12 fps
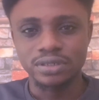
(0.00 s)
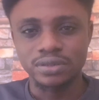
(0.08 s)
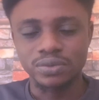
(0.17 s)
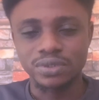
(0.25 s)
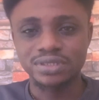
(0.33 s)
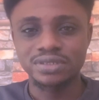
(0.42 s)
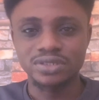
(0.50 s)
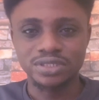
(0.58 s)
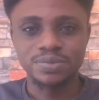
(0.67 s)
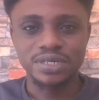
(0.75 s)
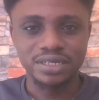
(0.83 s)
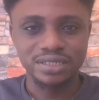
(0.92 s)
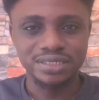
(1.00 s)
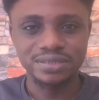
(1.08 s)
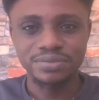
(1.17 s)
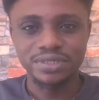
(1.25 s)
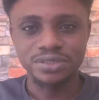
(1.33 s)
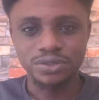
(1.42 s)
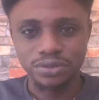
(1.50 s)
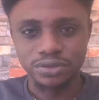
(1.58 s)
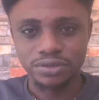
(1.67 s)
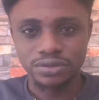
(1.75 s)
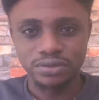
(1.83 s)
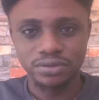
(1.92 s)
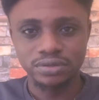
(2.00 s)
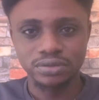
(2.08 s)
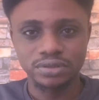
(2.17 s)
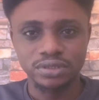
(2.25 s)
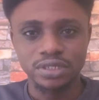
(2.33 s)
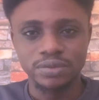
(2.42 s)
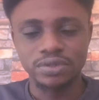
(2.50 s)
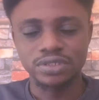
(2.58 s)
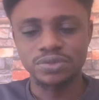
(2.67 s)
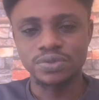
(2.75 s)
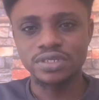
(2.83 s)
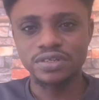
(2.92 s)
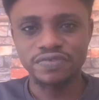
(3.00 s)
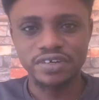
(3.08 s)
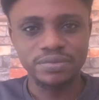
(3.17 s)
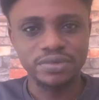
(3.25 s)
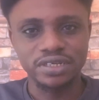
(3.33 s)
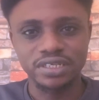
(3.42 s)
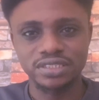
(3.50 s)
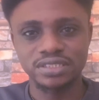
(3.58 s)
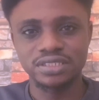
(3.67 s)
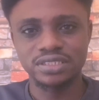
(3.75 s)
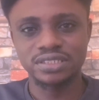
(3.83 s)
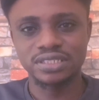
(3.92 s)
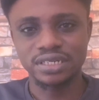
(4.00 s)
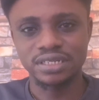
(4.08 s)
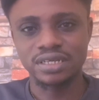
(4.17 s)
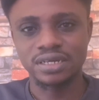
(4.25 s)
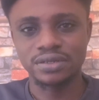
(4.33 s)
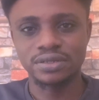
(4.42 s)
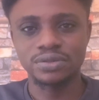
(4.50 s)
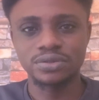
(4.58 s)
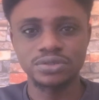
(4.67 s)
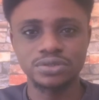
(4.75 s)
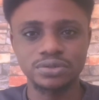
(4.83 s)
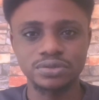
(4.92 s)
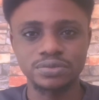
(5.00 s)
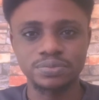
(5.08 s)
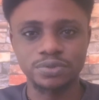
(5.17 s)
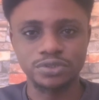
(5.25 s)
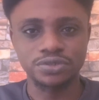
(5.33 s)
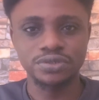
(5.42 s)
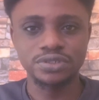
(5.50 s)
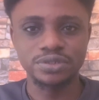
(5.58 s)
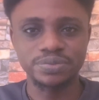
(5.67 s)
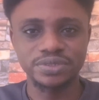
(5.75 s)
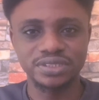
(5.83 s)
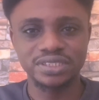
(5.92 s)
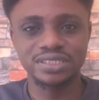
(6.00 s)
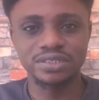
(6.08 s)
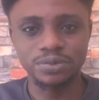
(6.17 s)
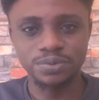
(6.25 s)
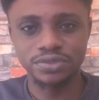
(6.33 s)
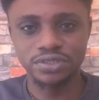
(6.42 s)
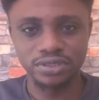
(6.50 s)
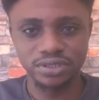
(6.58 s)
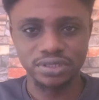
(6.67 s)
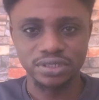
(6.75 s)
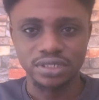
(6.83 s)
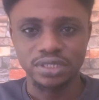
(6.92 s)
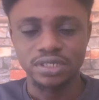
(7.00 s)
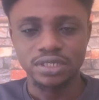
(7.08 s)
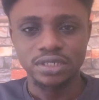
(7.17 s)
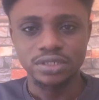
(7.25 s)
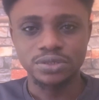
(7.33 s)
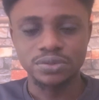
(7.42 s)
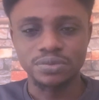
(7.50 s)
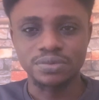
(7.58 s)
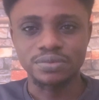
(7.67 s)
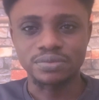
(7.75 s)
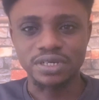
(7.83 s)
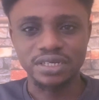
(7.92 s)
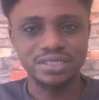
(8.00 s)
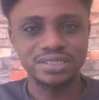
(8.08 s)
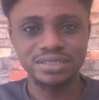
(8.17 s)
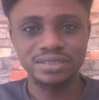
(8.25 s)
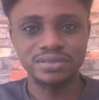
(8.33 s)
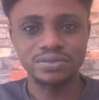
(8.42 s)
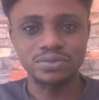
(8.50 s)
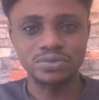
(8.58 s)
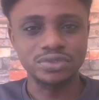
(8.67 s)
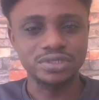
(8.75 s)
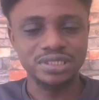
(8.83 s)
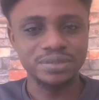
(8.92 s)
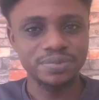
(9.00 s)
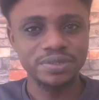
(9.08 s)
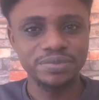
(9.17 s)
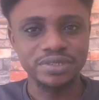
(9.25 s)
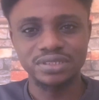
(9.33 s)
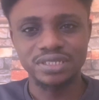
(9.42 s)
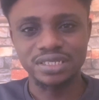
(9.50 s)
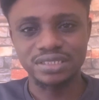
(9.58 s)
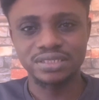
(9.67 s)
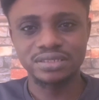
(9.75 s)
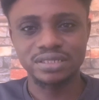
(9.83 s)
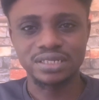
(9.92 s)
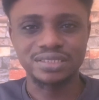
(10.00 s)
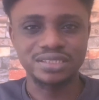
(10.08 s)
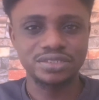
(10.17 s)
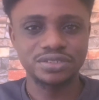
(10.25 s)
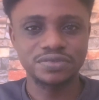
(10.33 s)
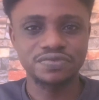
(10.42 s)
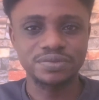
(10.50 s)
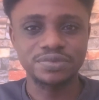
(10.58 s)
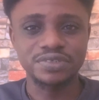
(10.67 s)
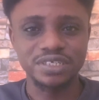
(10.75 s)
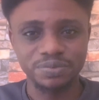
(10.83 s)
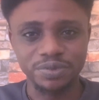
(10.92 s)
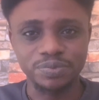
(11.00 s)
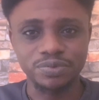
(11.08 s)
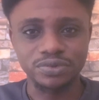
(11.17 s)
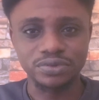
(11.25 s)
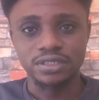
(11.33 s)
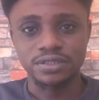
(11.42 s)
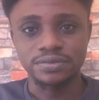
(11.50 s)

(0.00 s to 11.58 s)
What does marketing mean to you? Because the way you define marketing is exactly how you're going to portray your business and your products. So marketing would simply mean getting attention from the right people.